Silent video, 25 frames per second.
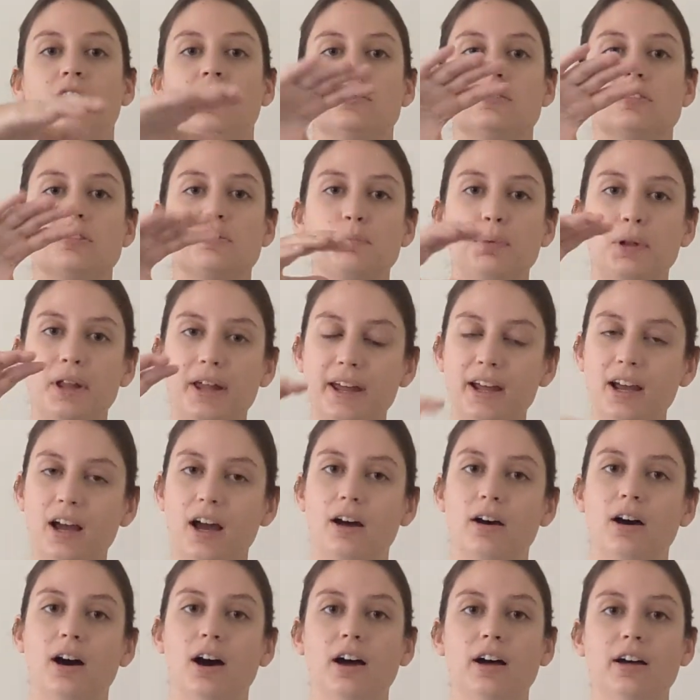just playing
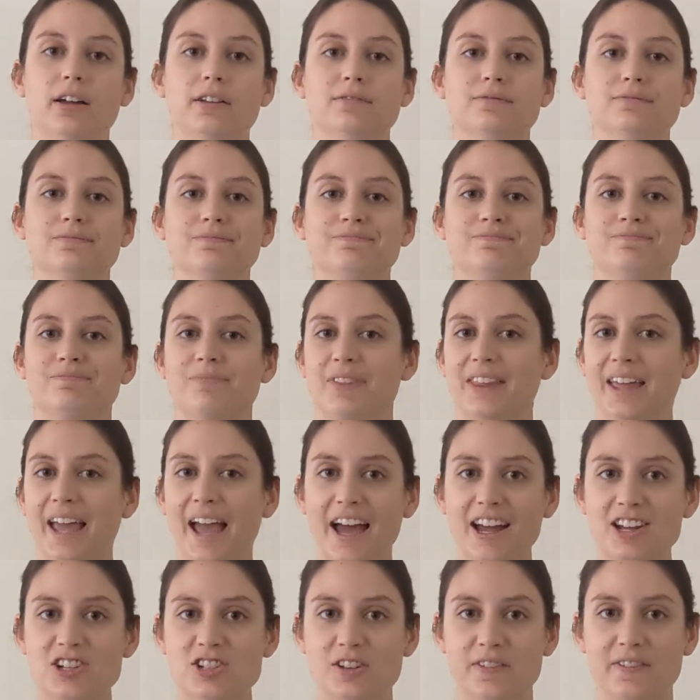on the
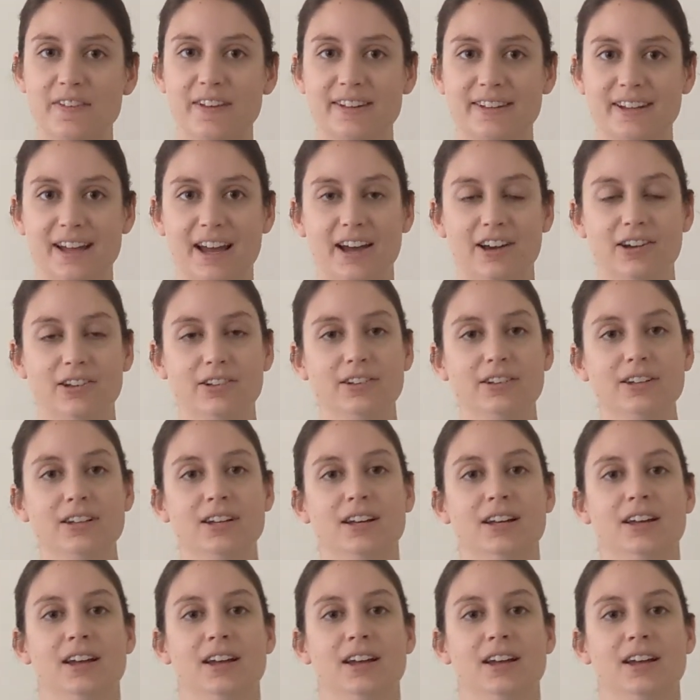edge of the sound.